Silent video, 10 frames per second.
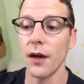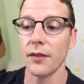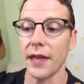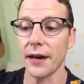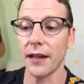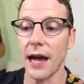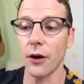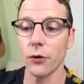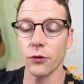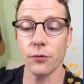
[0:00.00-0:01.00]
that
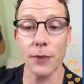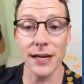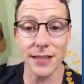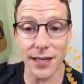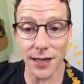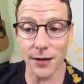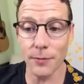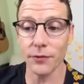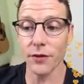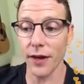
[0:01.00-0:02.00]
allows my team
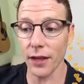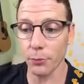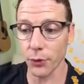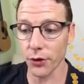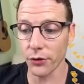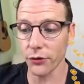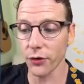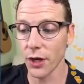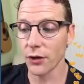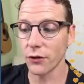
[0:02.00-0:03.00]
of developers
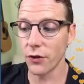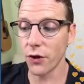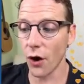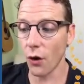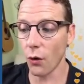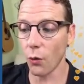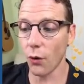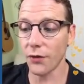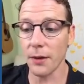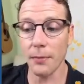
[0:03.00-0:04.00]
to know what they